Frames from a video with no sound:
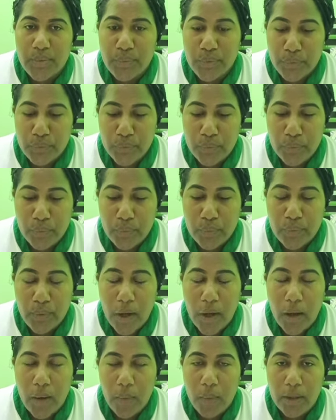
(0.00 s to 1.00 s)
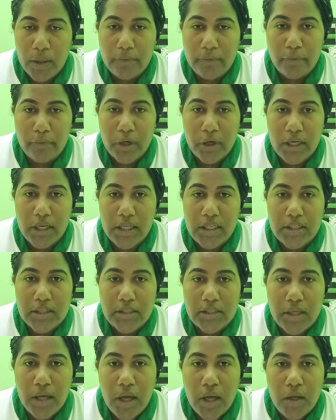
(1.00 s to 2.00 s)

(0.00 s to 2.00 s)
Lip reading: we all know what fraud is.